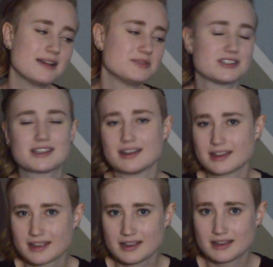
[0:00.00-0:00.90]
I'm just
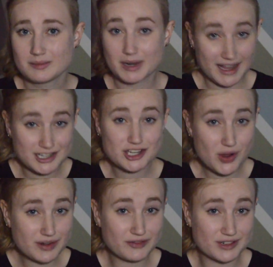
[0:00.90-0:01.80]
kidding. But I had you
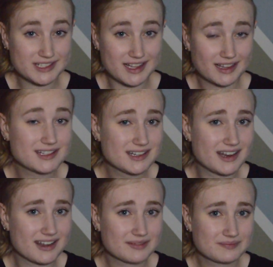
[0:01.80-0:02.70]
going for a sec, didn't
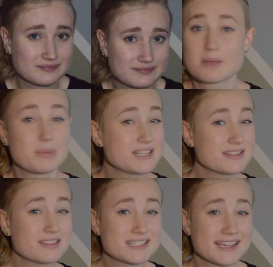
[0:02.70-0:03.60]
I? Based
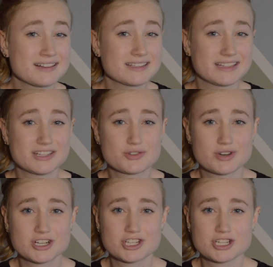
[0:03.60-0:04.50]
on the title and the
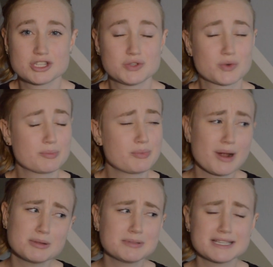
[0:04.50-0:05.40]
introduction, you were
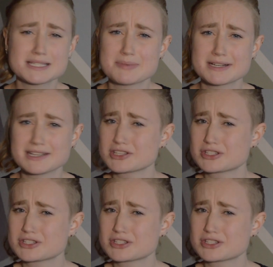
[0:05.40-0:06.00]
probably expecting a